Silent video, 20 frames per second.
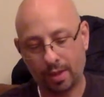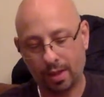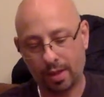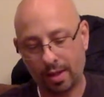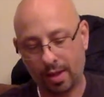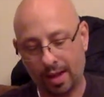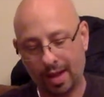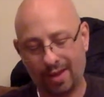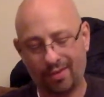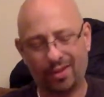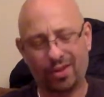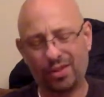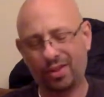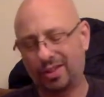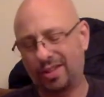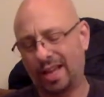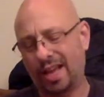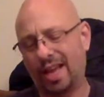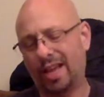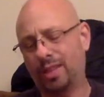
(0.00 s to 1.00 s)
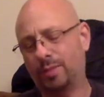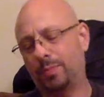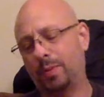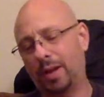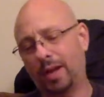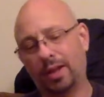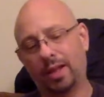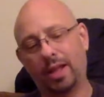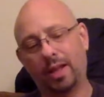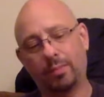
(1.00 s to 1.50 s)
I have other tanks,
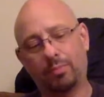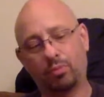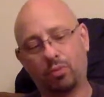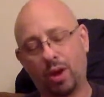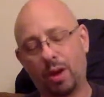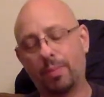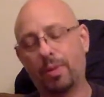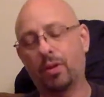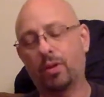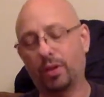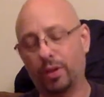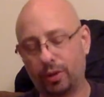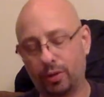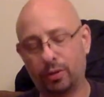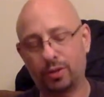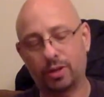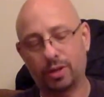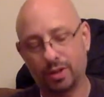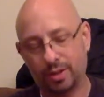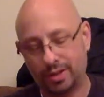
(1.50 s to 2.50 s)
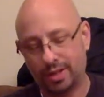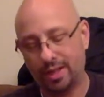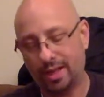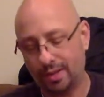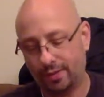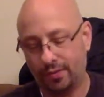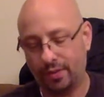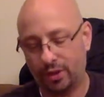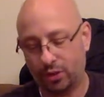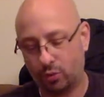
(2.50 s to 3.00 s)
but I like primarily using the
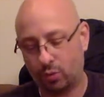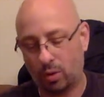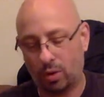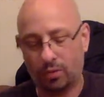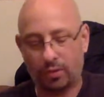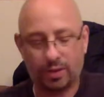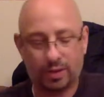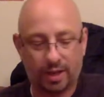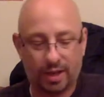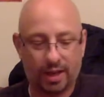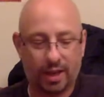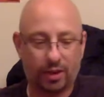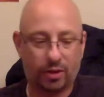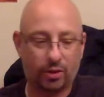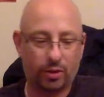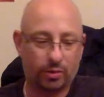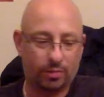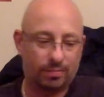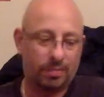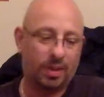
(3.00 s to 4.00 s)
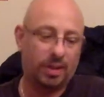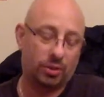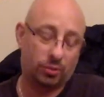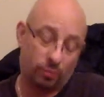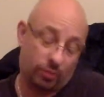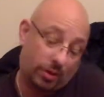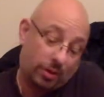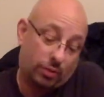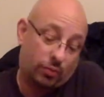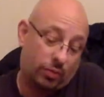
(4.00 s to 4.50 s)
TFV12 because I get good,
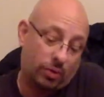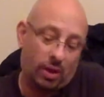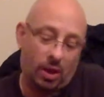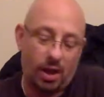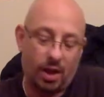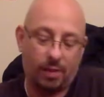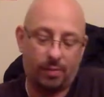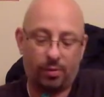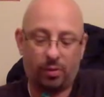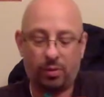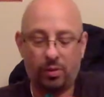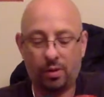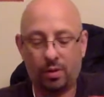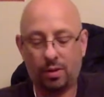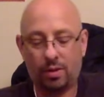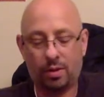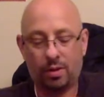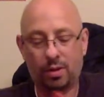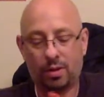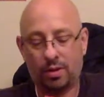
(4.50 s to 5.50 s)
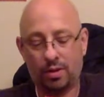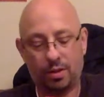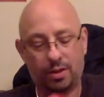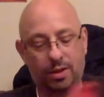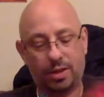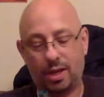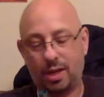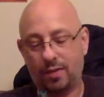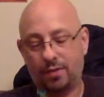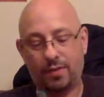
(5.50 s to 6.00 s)
it's reliable.
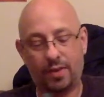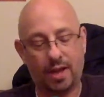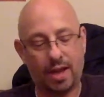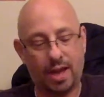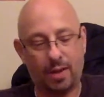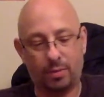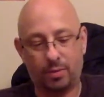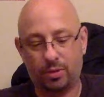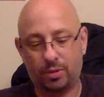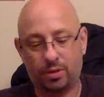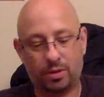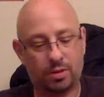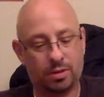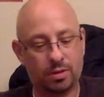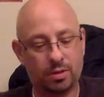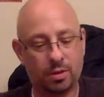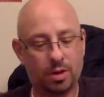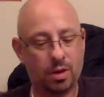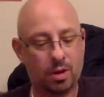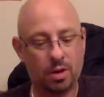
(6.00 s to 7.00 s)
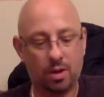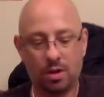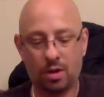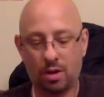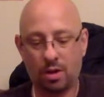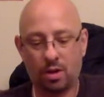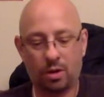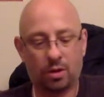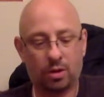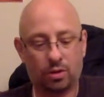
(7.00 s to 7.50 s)
TFV8 was
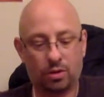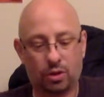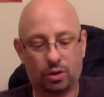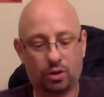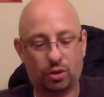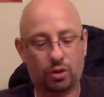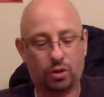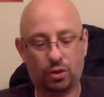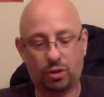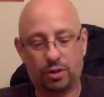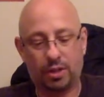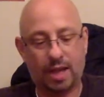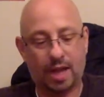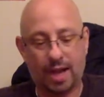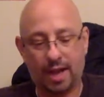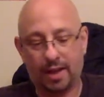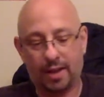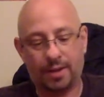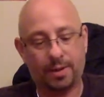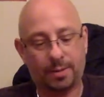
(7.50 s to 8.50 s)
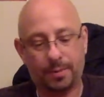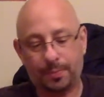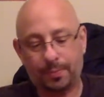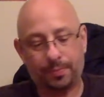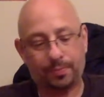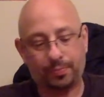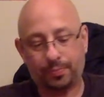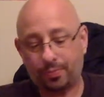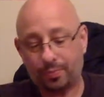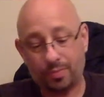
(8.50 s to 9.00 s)
such a good tank,
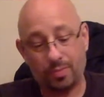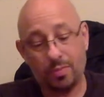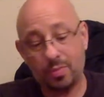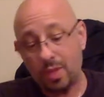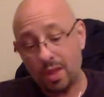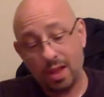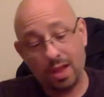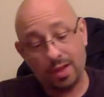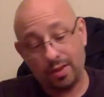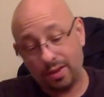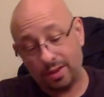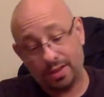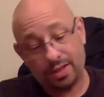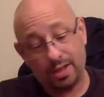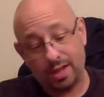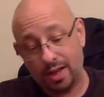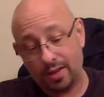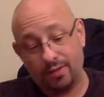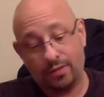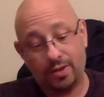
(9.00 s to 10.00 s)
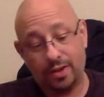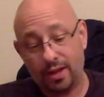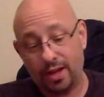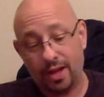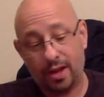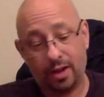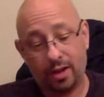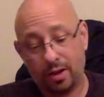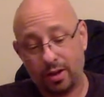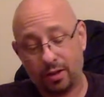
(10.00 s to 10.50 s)
and the
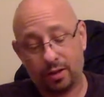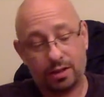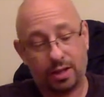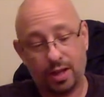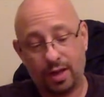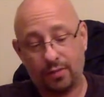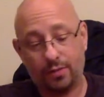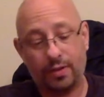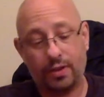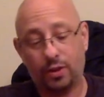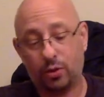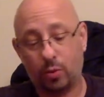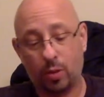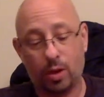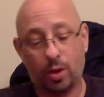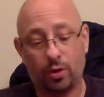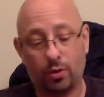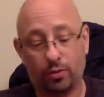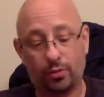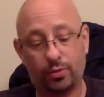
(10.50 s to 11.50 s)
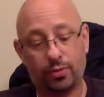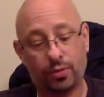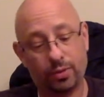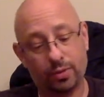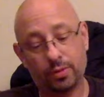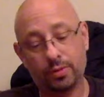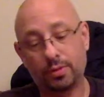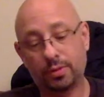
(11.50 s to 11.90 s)
TFV12